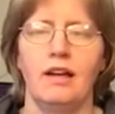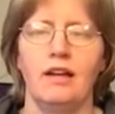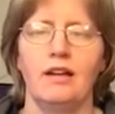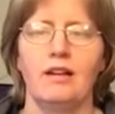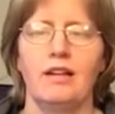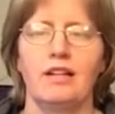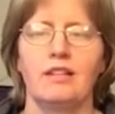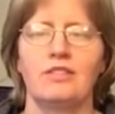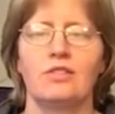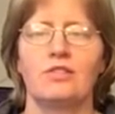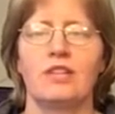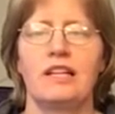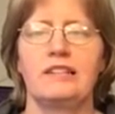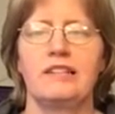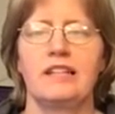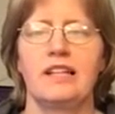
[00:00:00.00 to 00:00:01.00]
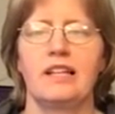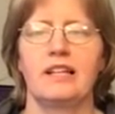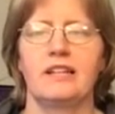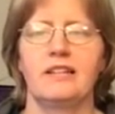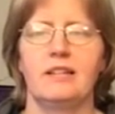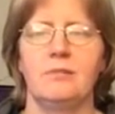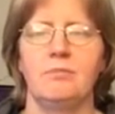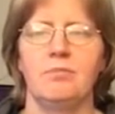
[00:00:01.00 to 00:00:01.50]
You can also try taking a
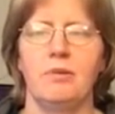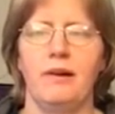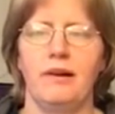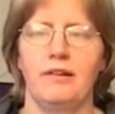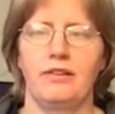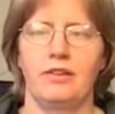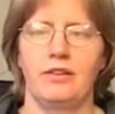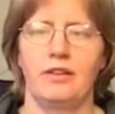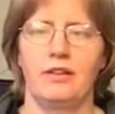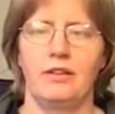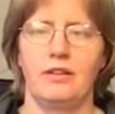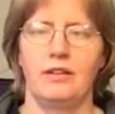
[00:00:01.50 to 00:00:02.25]
deep breath.